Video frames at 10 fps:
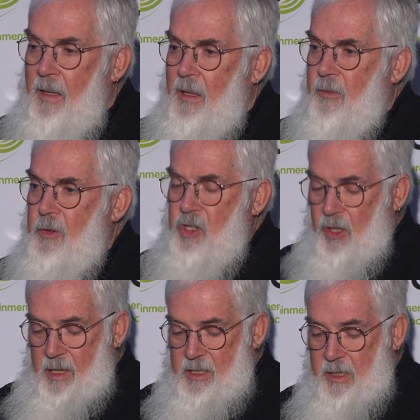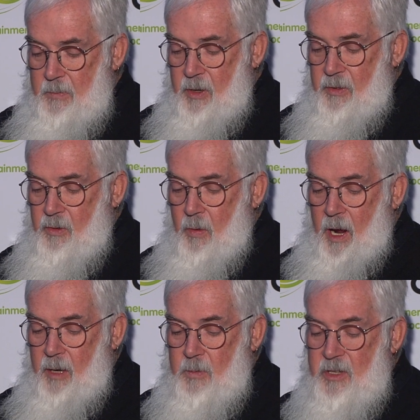The official estimate of the
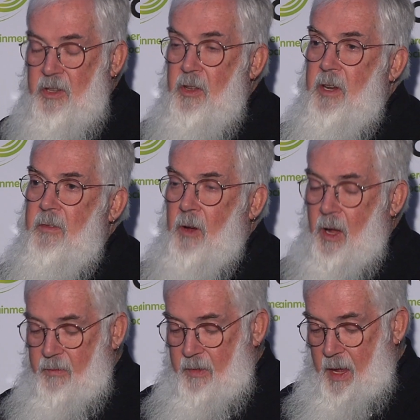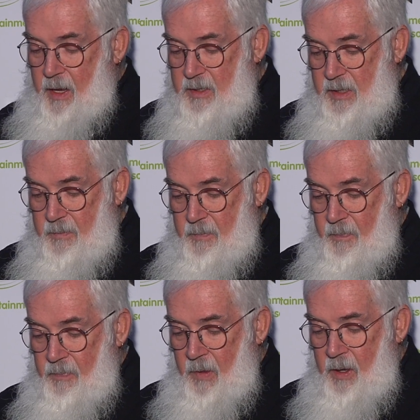crowd was 35,000.
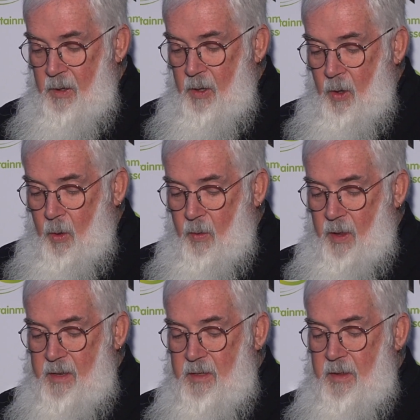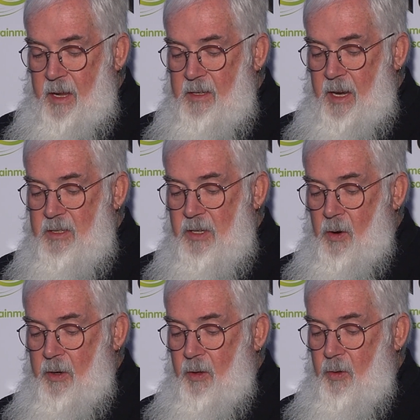although that does
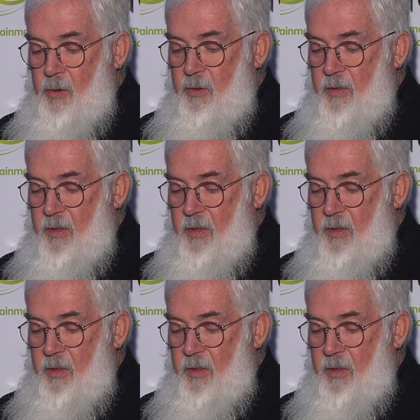not include the